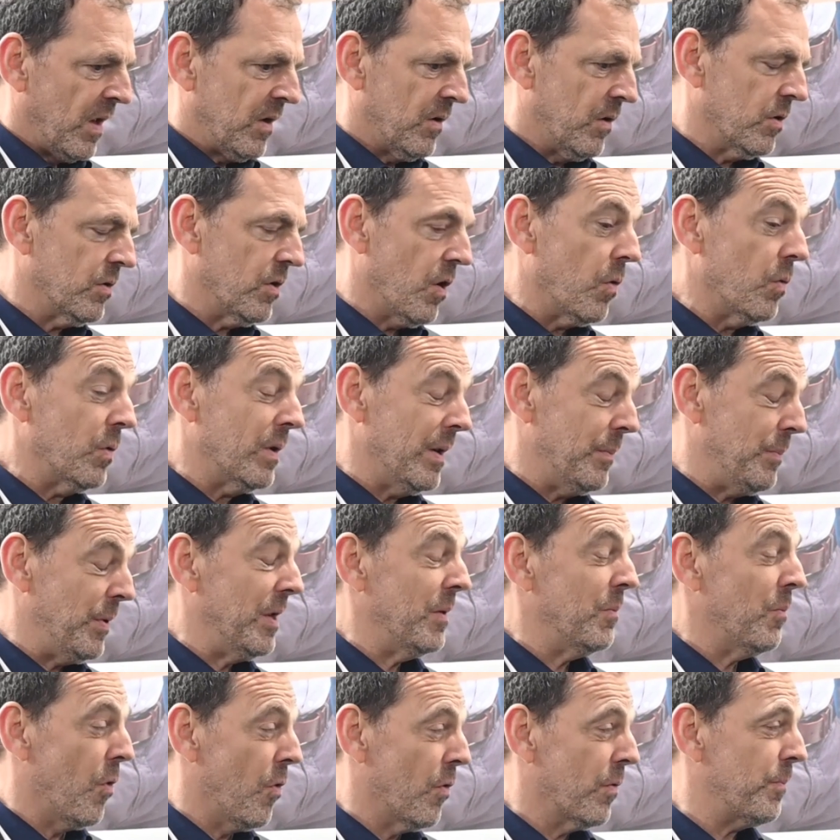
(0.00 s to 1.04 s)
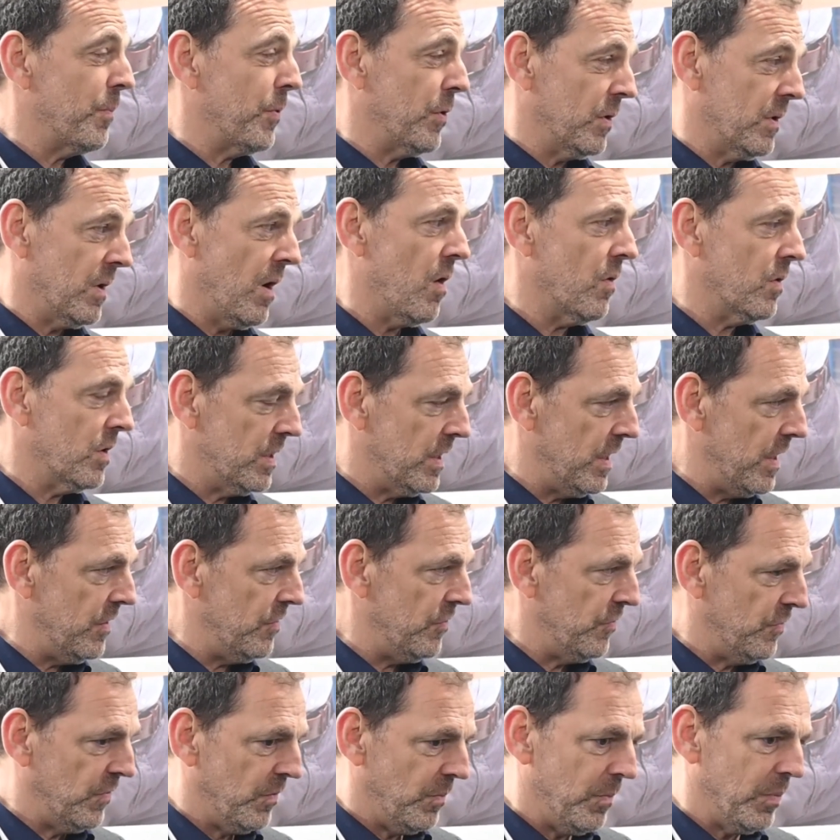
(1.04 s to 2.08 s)
not only be more
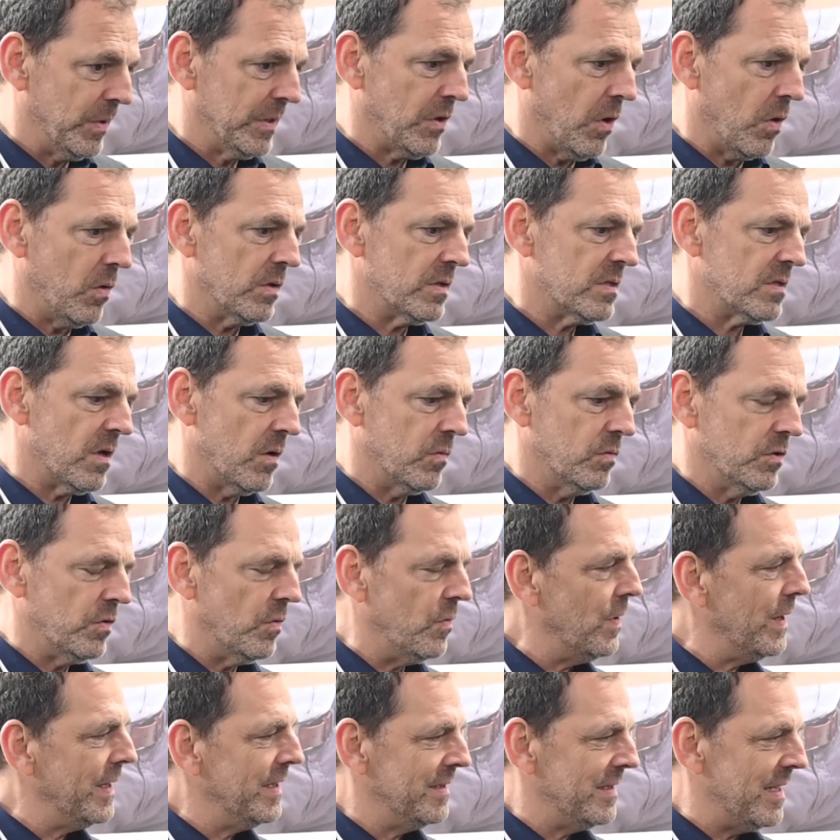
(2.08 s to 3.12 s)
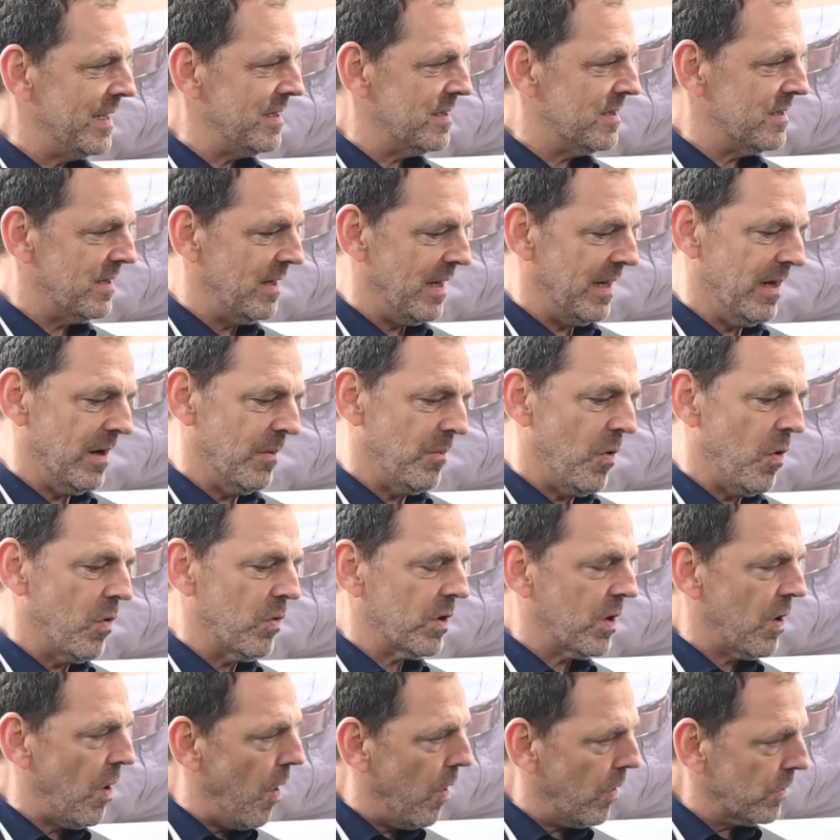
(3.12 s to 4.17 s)
productive, but also doing this in a
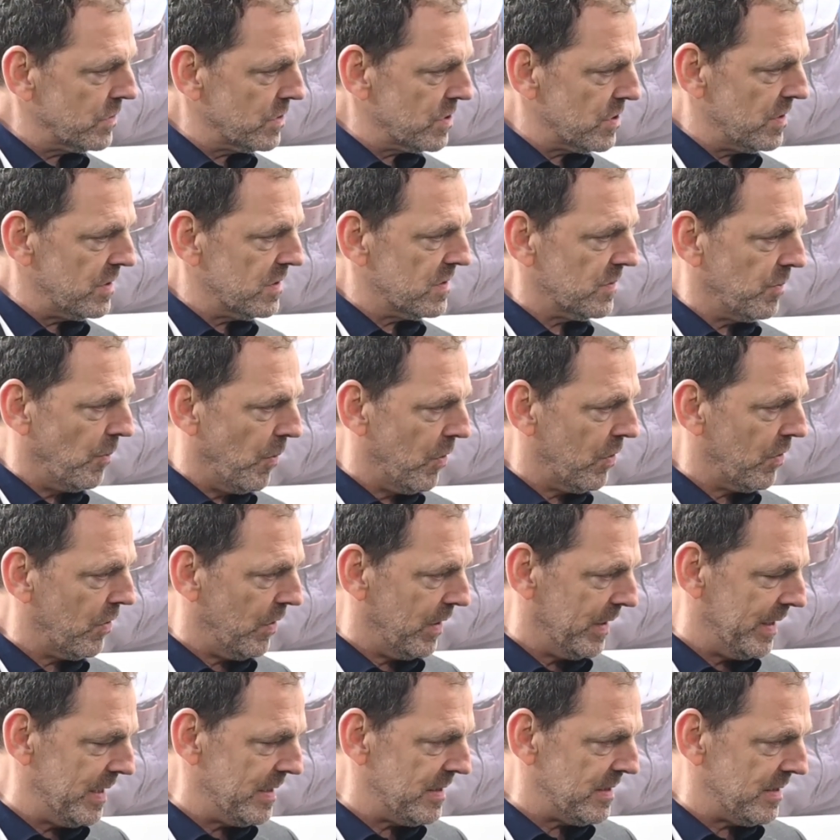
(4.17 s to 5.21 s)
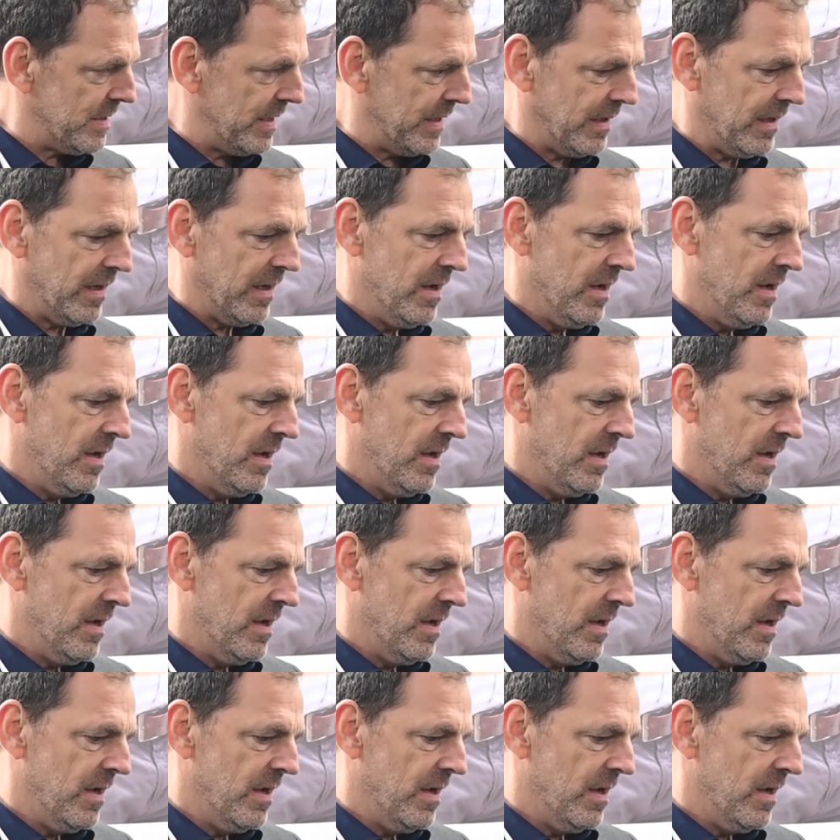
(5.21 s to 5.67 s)
more conscious, more holistic,